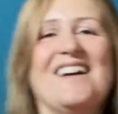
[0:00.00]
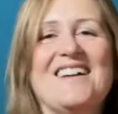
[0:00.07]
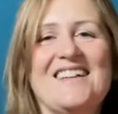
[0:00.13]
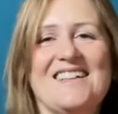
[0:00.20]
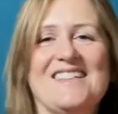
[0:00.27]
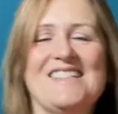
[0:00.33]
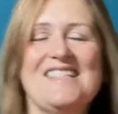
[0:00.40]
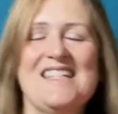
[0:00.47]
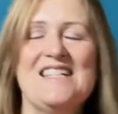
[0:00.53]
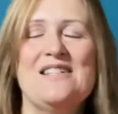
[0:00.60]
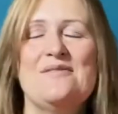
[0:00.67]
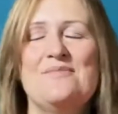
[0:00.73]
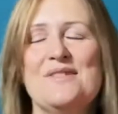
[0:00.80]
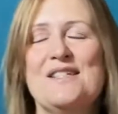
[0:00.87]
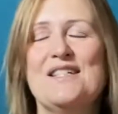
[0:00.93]
a
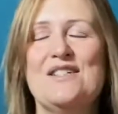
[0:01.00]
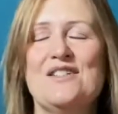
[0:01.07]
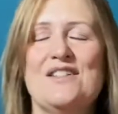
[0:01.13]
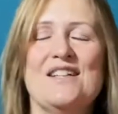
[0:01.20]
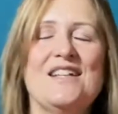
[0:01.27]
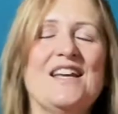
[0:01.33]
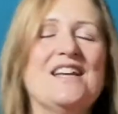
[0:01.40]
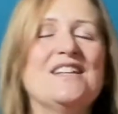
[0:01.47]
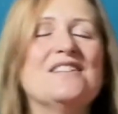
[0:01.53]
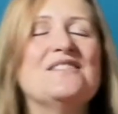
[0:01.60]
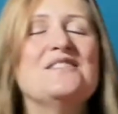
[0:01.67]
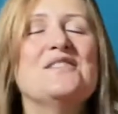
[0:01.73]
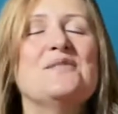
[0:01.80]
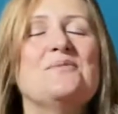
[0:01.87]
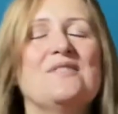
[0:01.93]
seated position again,
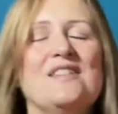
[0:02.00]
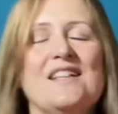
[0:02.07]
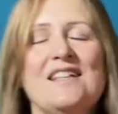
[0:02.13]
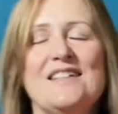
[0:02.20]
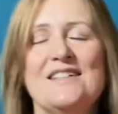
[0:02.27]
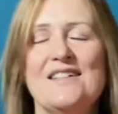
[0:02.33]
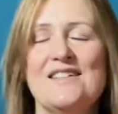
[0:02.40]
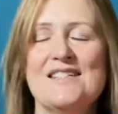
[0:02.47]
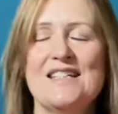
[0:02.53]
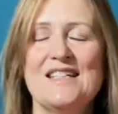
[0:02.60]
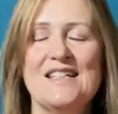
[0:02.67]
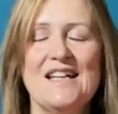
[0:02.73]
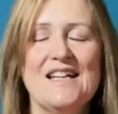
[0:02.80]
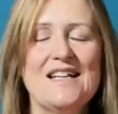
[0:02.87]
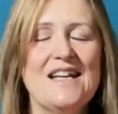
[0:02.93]
just feeling nice and
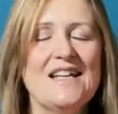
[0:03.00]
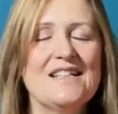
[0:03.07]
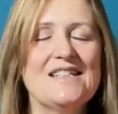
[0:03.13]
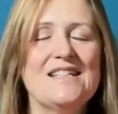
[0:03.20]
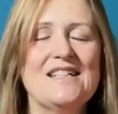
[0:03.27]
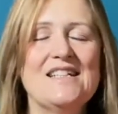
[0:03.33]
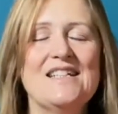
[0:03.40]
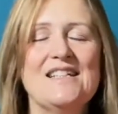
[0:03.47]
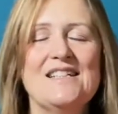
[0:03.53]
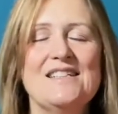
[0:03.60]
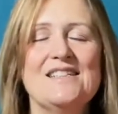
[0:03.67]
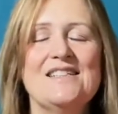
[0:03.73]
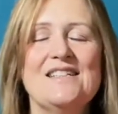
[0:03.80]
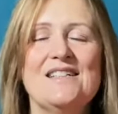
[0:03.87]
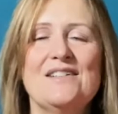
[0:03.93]

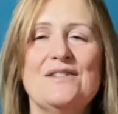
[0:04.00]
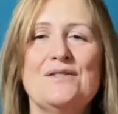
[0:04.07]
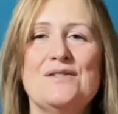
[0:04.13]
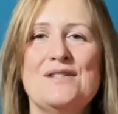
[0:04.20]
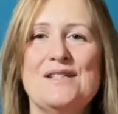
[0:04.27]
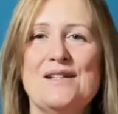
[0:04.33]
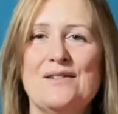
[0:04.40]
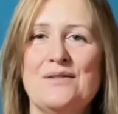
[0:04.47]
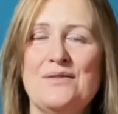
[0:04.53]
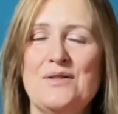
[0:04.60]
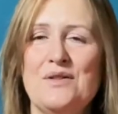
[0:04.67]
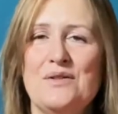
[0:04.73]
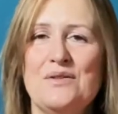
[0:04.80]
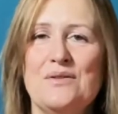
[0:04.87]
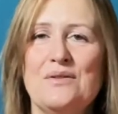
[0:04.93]
connected. We've just done a
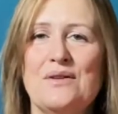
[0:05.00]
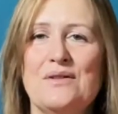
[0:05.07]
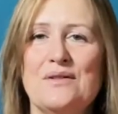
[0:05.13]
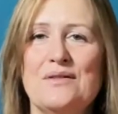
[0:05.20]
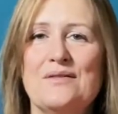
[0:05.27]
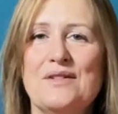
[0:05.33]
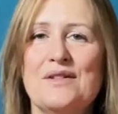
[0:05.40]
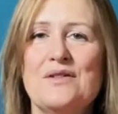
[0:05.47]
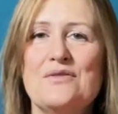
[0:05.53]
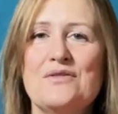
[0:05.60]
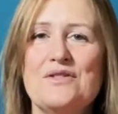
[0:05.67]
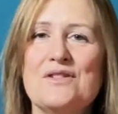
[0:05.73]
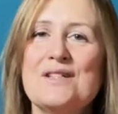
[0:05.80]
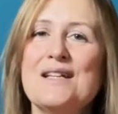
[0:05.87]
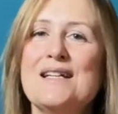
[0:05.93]
few of the
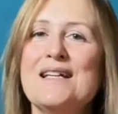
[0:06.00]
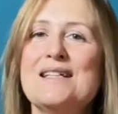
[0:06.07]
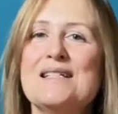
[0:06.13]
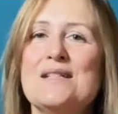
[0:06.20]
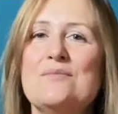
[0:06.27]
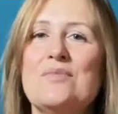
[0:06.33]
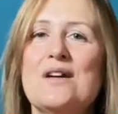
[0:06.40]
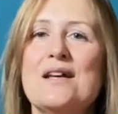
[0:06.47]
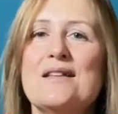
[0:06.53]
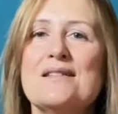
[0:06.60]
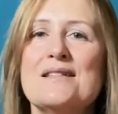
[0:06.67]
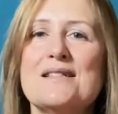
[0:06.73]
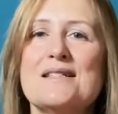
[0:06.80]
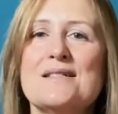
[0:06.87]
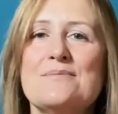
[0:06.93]
conscious connected
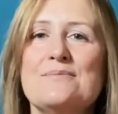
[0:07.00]
breaths.